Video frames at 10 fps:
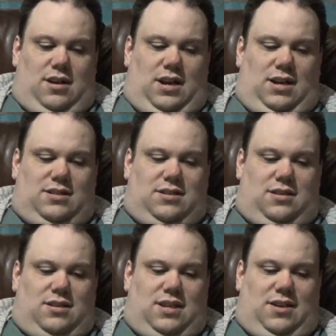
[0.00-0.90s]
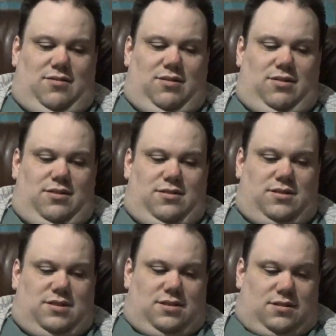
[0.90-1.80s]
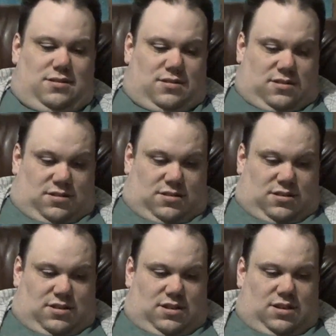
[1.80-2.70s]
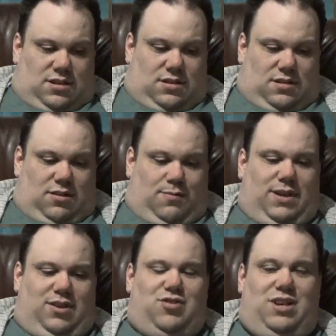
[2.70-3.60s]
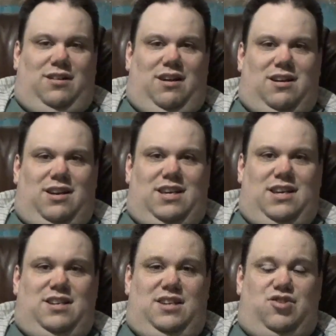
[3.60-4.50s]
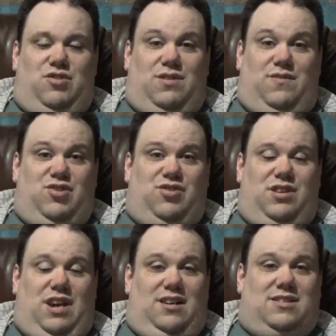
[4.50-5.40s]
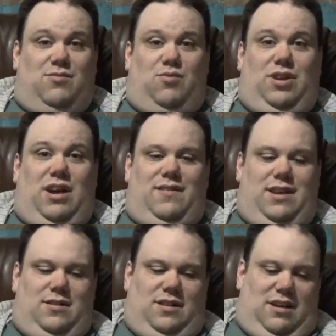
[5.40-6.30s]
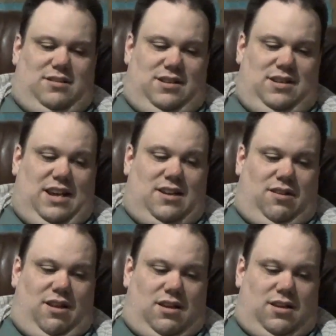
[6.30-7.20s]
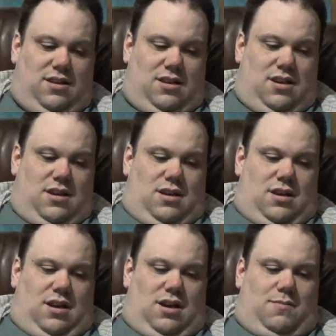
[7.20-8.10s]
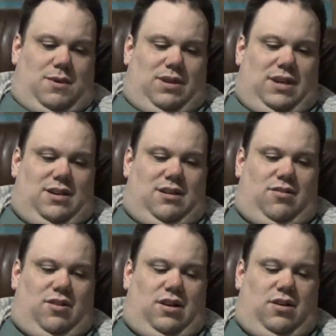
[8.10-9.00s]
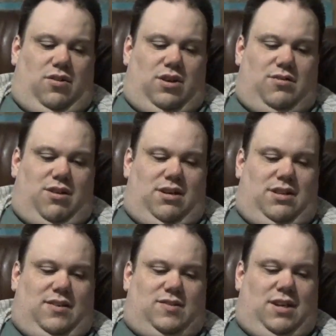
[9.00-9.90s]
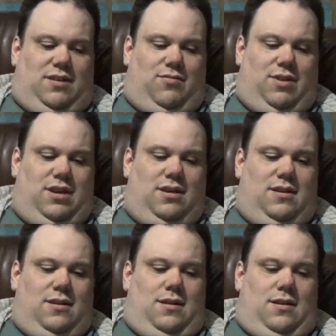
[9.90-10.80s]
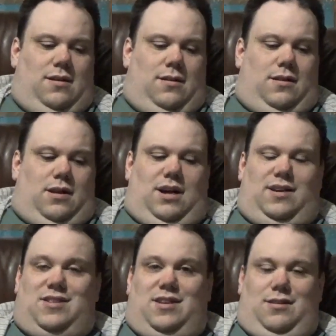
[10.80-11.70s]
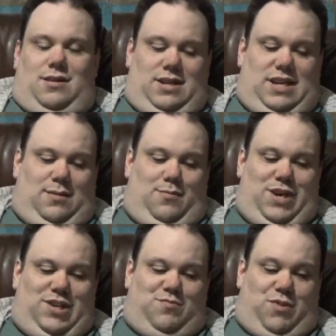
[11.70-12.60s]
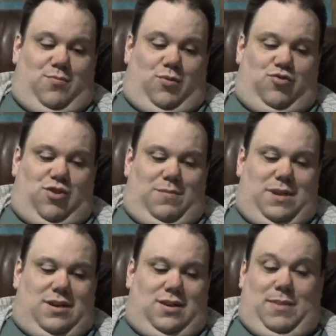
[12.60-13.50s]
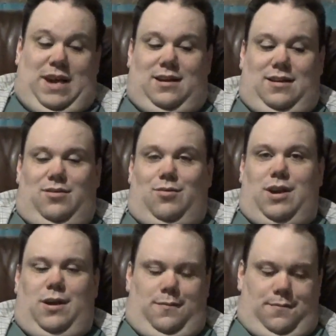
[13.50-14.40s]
Asuka counters... Bayley tried to lock on a guillotine choke. Eventually, Asuka rolled out of it and locked on an ankle lock. Bayley hit another hurricanrana on the outside of the ring. Asuka hit a big springboard dropkick, got back into the ring.